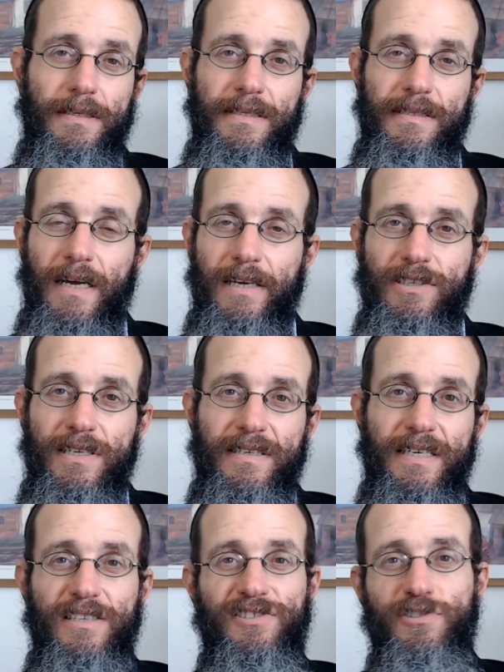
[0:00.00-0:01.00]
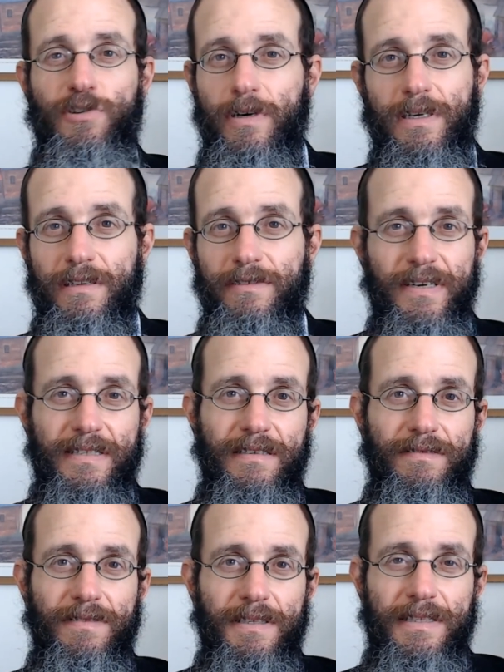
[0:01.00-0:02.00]
It's not just a historical
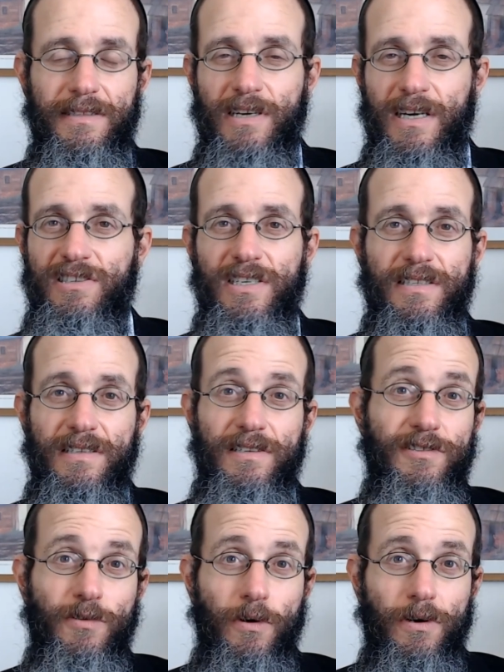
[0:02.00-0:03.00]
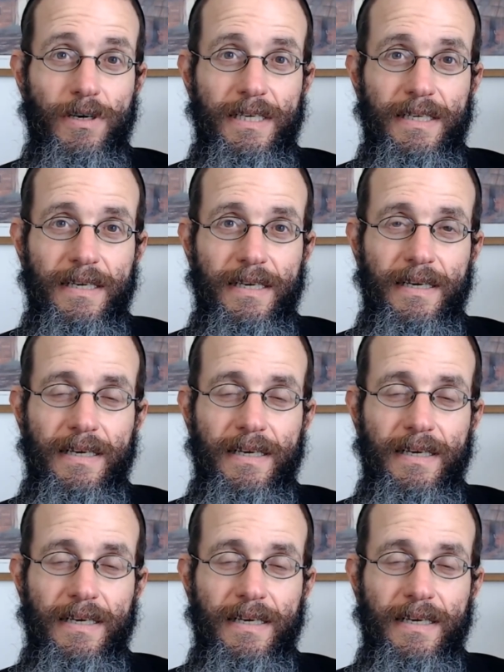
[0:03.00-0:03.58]
festival. It's not just a story.